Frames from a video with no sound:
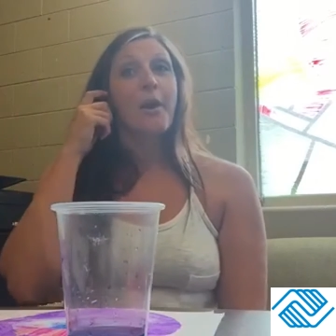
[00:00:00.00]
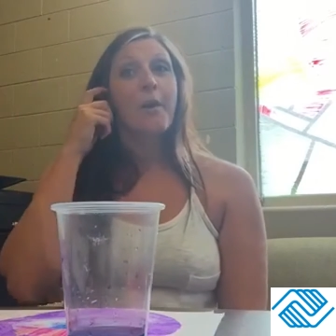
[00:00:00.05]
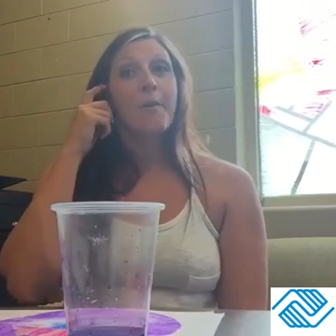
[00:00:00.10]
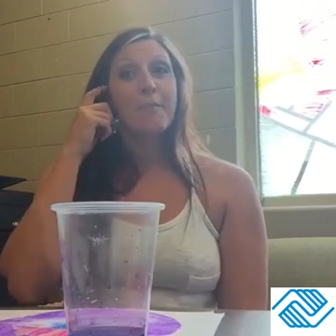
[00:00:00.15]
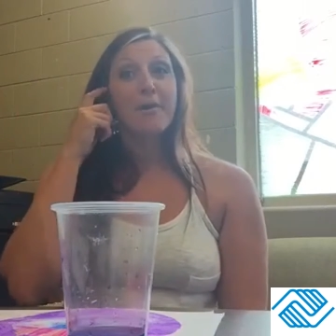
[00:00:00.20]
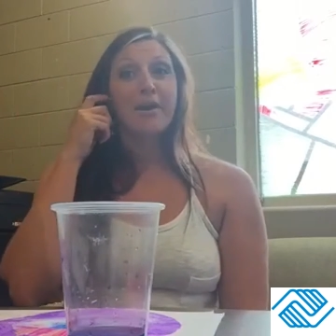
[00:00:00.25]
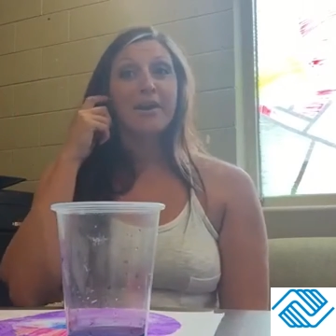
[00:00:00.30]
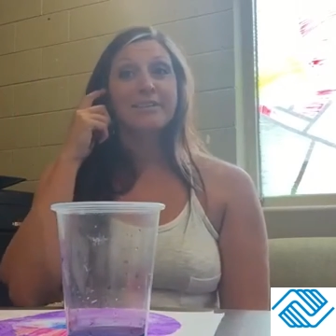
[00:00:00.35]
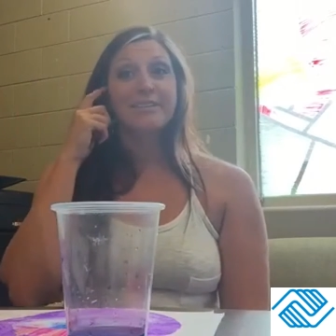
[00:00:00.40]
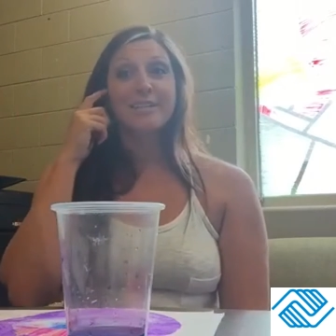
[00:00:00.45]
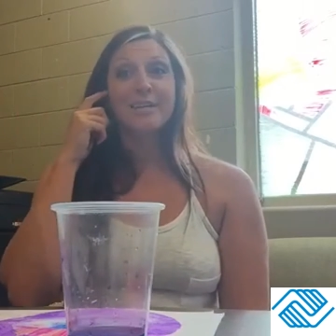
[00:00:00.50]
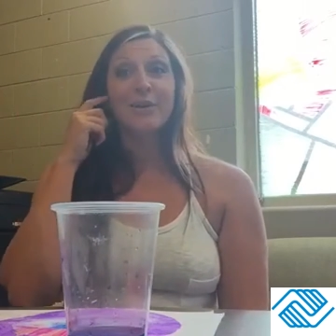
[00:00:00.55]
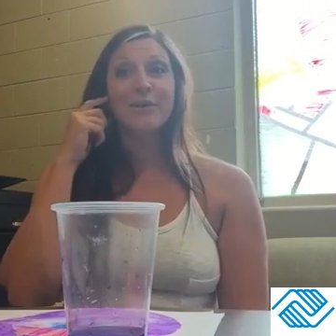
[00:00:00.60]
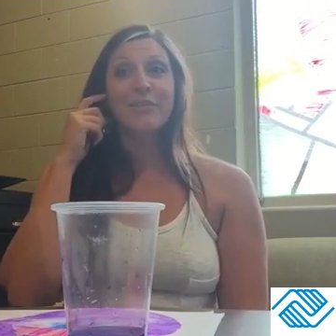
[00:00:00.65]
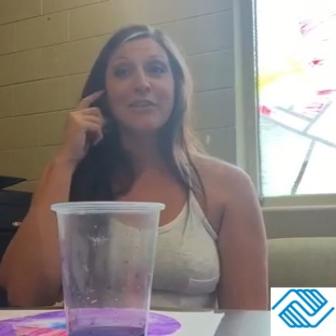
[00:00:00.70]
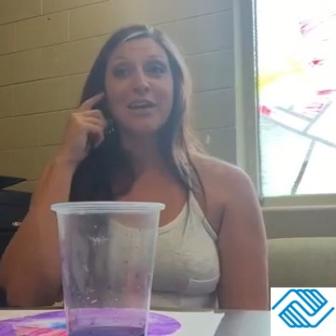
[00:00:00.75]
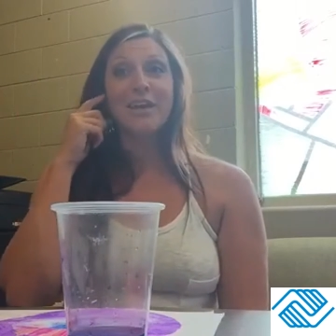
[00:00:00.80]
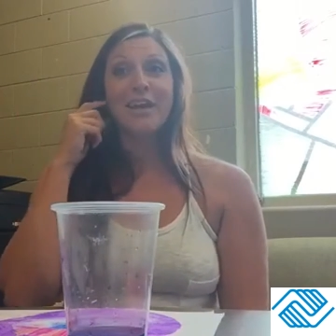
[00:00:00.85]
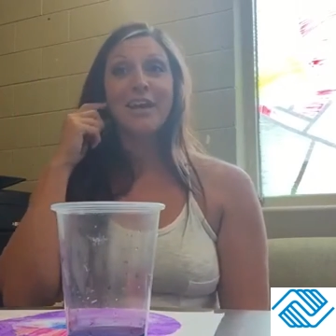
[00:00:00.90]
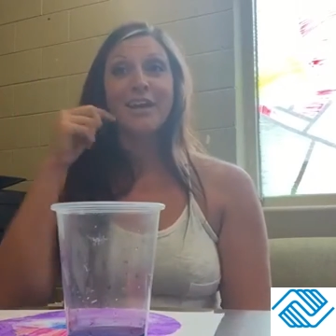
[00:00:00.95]
But until
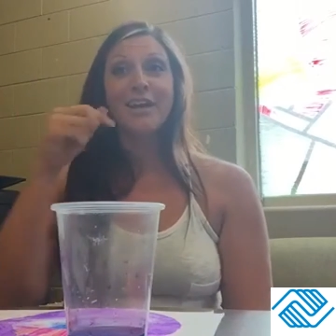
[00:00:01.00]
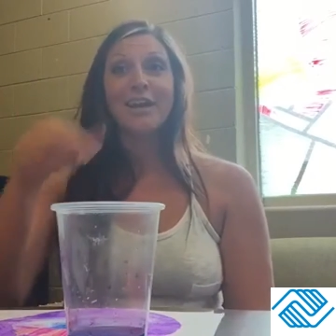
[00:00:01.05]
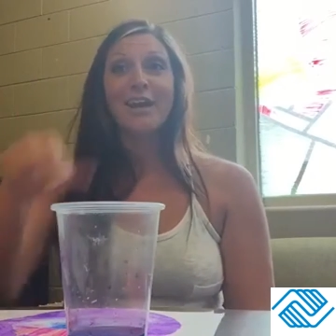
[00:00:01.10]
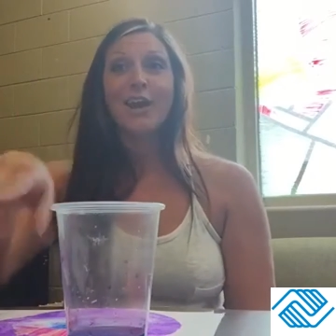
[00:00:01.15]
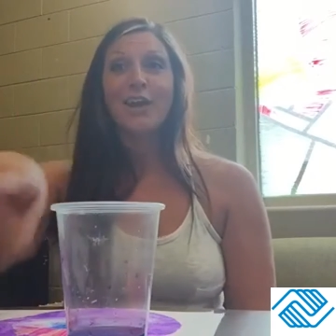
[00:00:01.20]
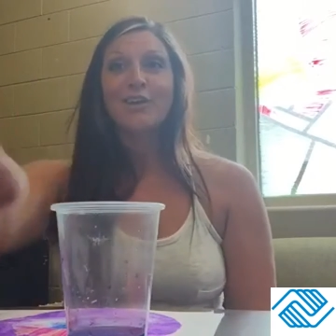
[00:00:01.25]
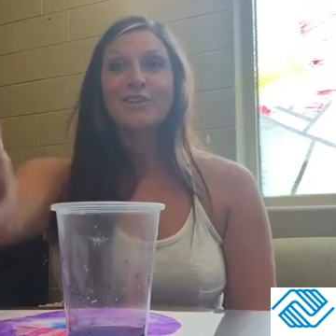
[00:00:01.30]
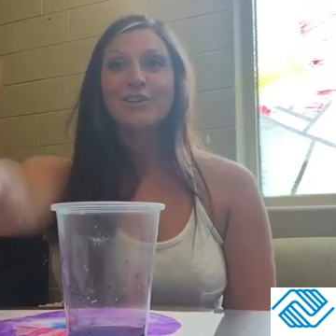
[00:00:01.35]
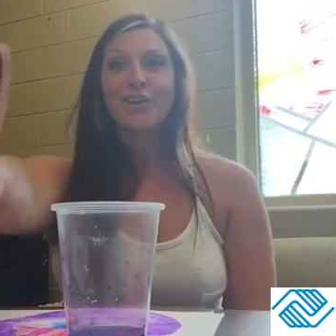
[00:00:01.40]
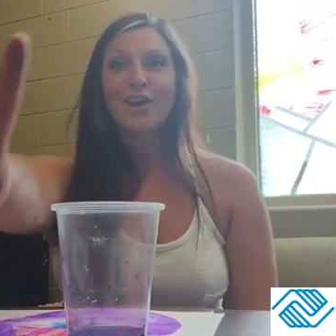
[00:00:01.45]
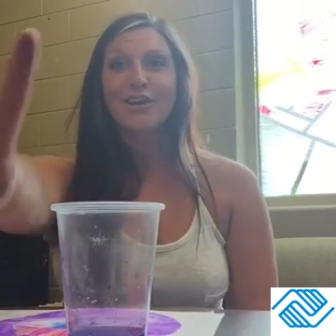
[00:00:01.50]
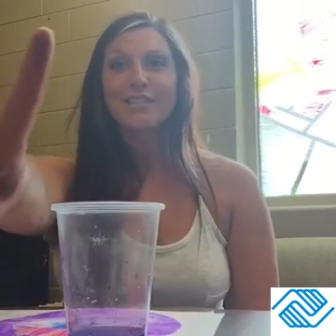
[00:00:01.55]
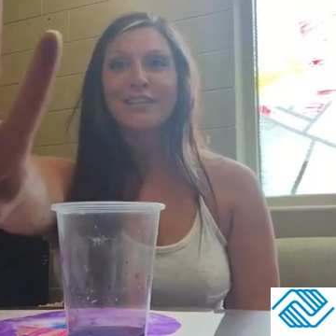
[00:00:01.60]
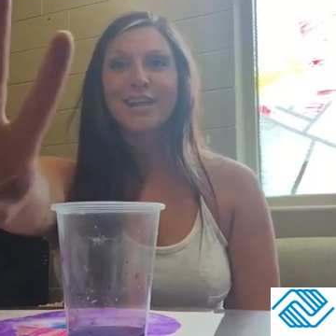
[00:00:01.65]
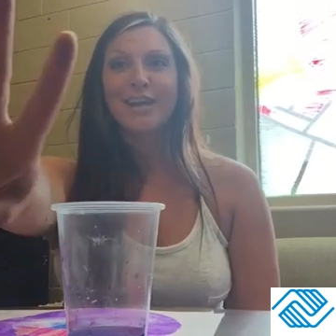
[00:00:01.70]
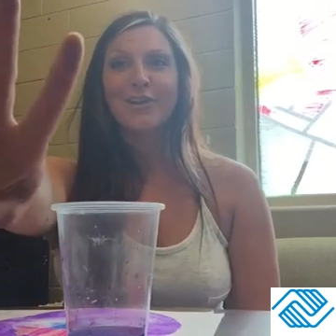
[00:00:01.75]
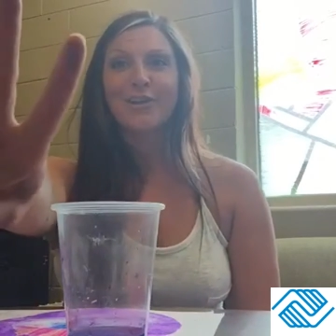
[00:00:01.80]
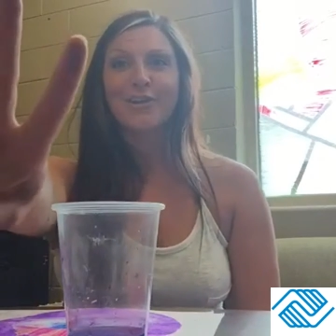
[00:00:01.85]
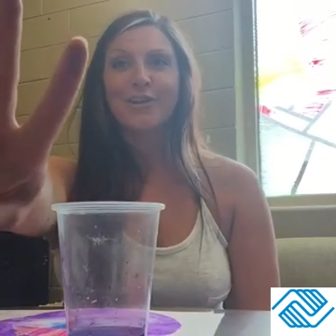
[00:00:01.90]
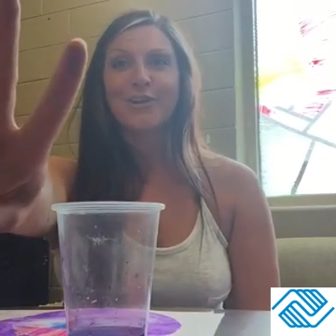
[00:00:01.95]
then, y'all
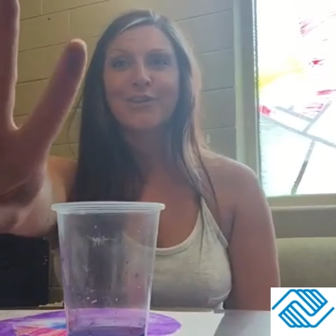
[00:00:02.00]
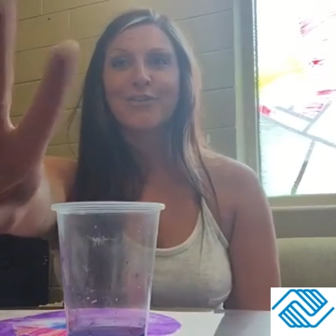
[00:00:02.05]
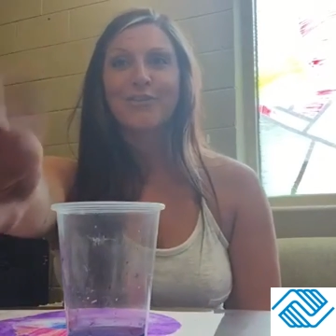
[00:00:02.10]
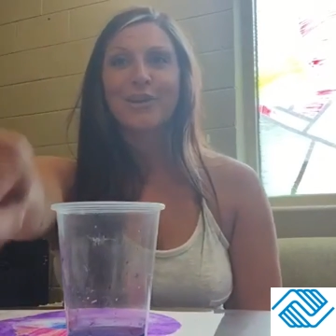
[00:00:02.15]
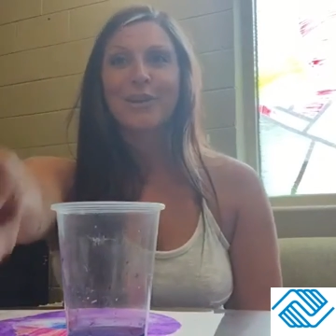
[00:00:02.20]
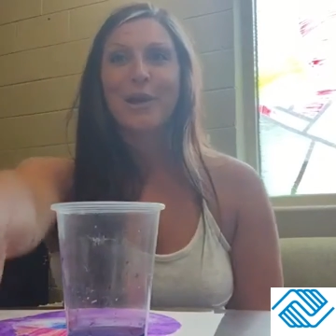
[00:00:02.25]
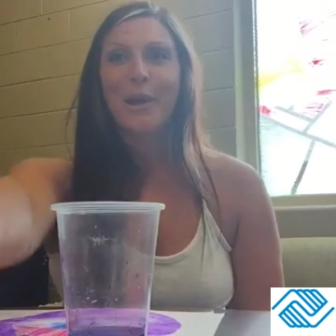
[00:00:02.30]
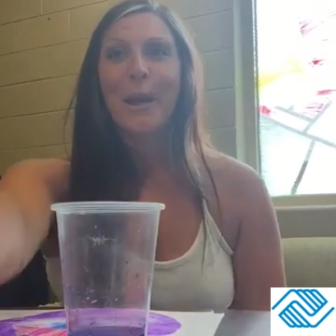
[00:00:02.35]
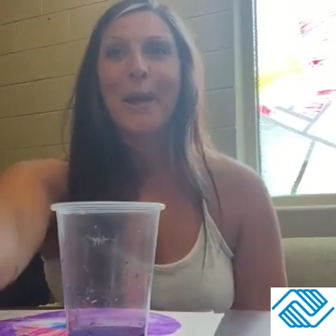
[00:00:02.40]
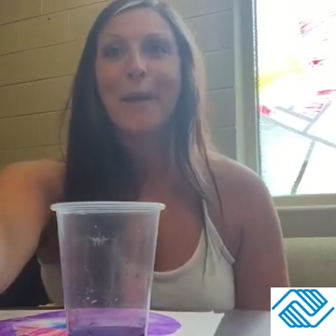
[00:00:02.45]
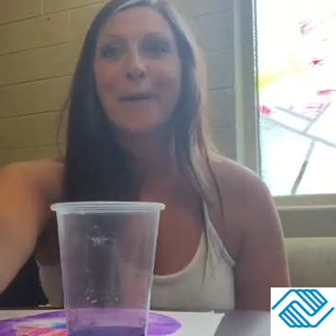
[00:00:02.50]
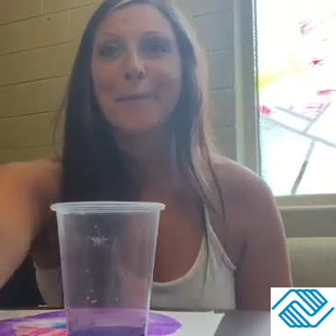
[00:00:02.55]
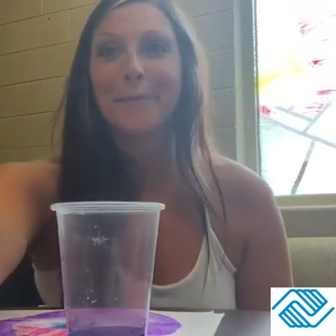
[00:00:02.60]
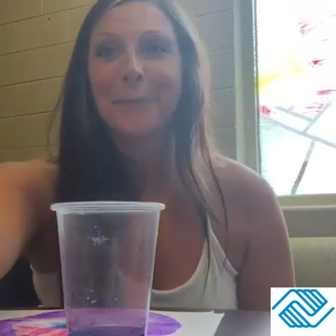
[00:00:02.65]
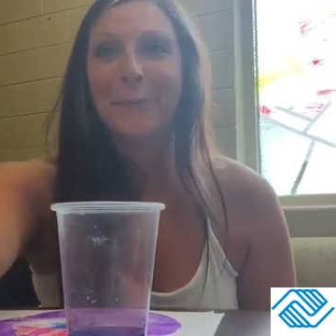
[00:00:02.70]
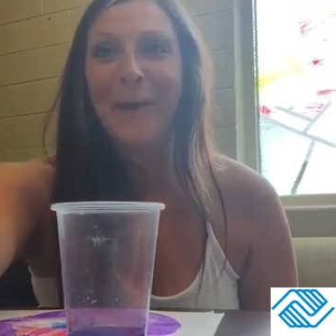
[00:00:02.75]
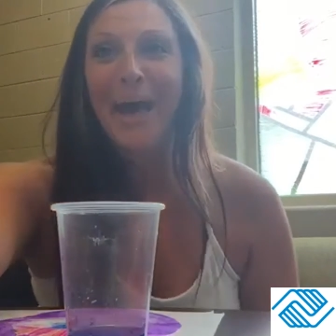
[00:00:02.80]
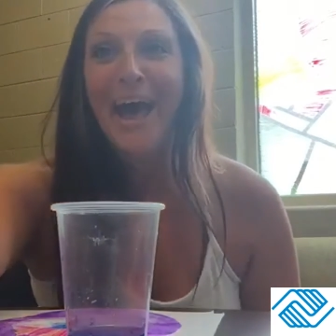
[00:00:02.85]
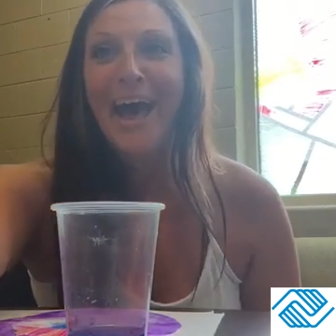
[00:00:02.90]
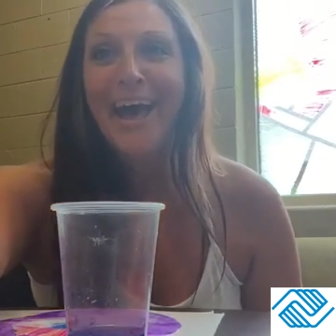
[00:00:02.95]
stay groovy.
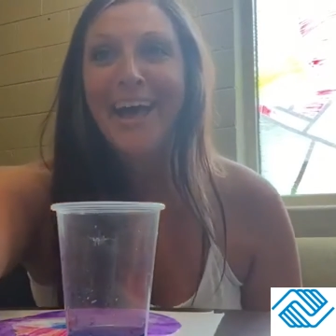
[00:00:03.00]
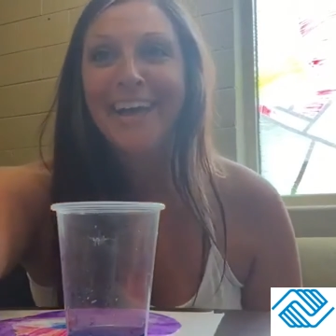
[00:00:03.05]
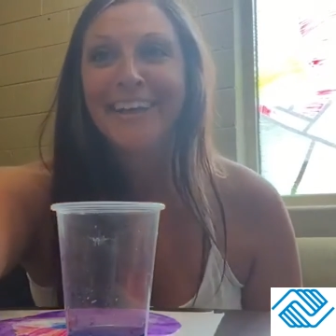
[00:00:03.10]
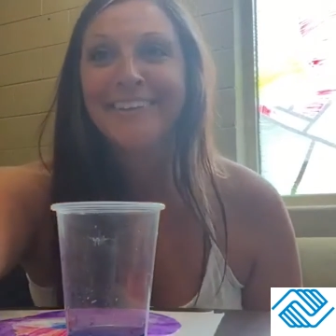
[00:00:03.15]
Bye.